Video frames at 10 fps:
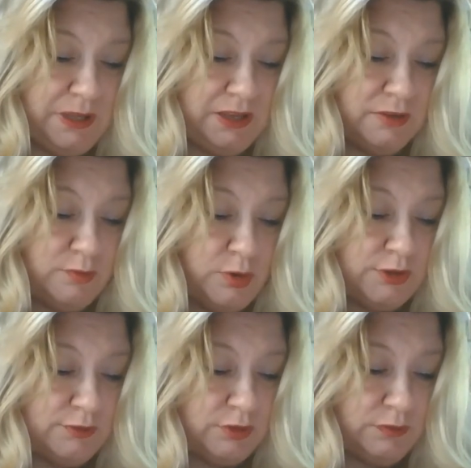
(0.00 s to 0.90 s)
being a voice
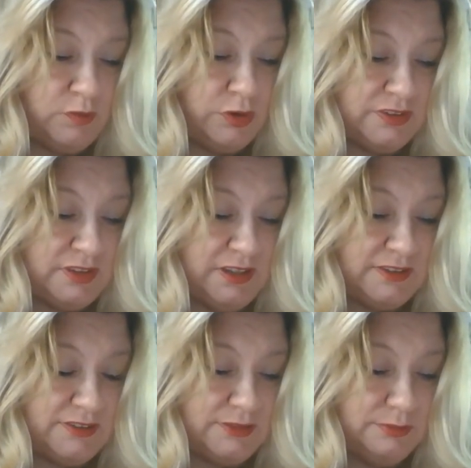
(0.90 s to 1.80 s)
for the
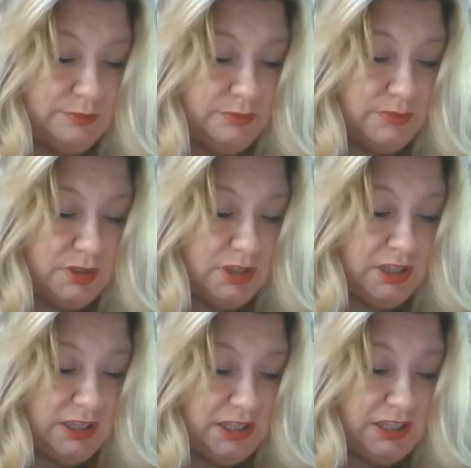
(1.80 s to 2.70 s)
voiceless.
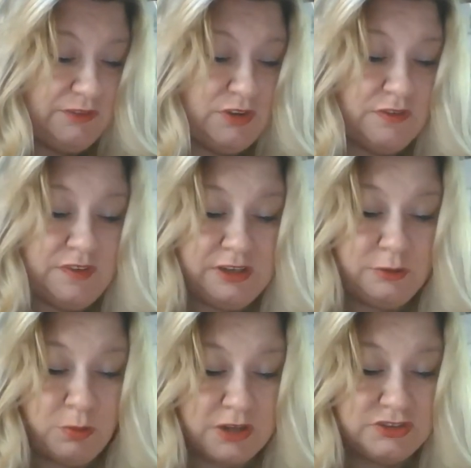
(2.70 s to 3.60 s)
If you have any
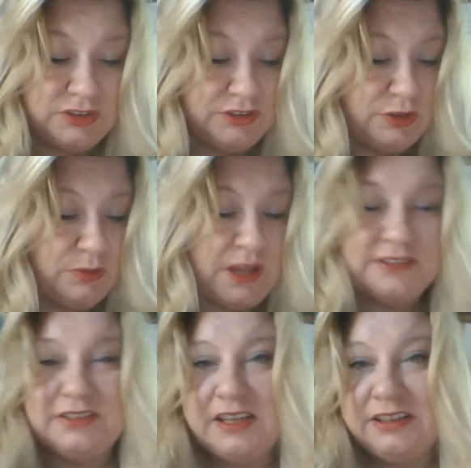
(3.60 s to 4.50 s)
questions, don't
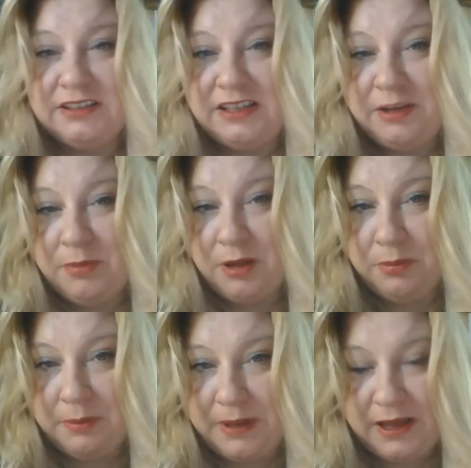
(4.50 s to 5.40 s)
hesitate to email
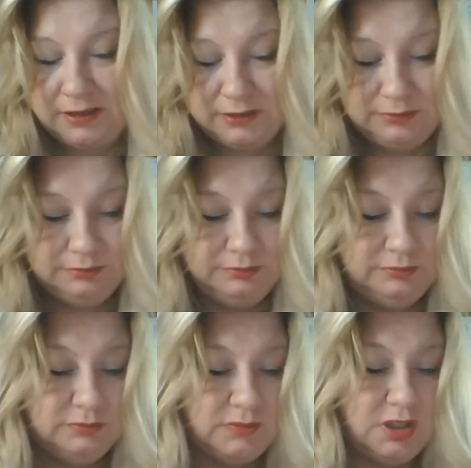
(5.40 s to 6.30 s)
me back.
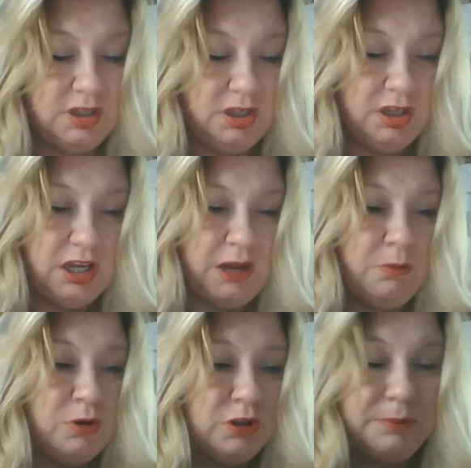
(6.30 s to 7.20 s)
I
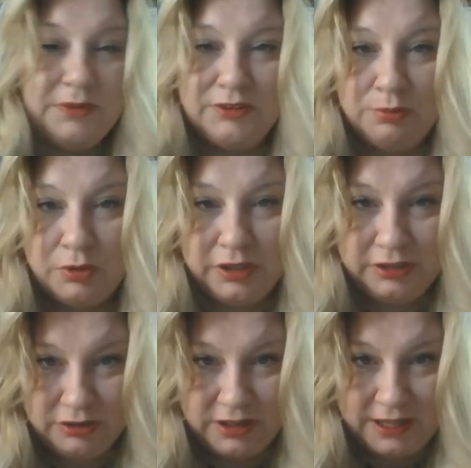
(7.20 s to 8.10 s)
woke up this morning
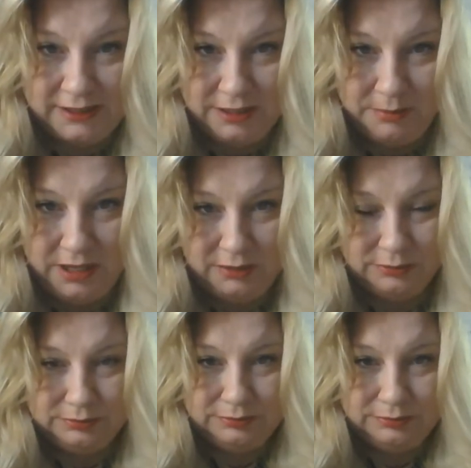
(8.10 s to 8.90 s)
to that email,